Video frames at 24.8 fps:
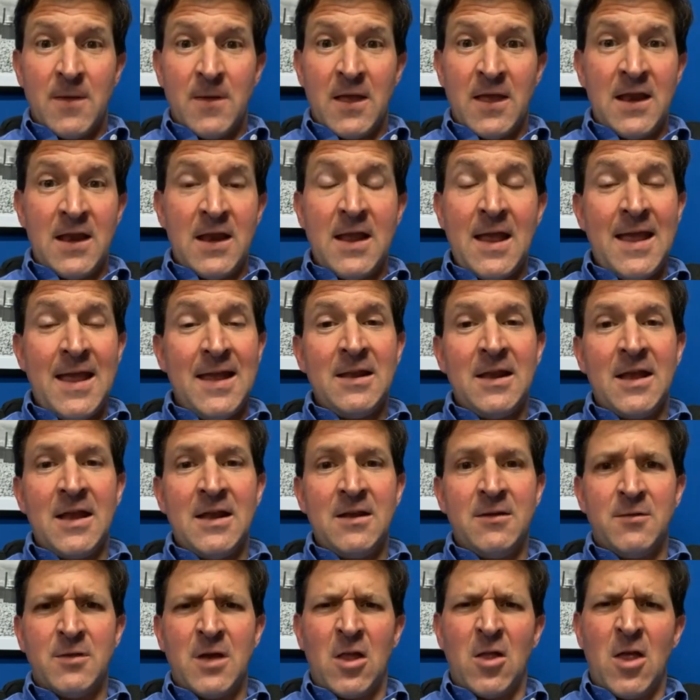
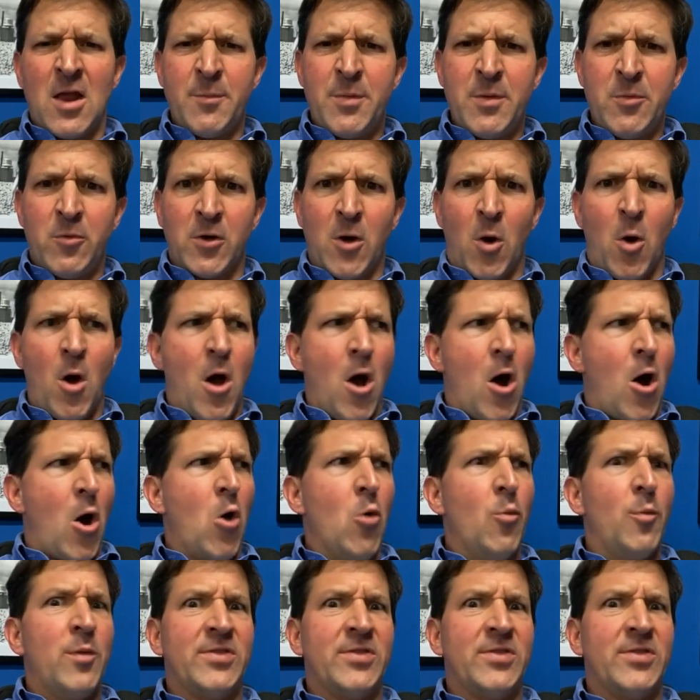And a lot of people go, oh,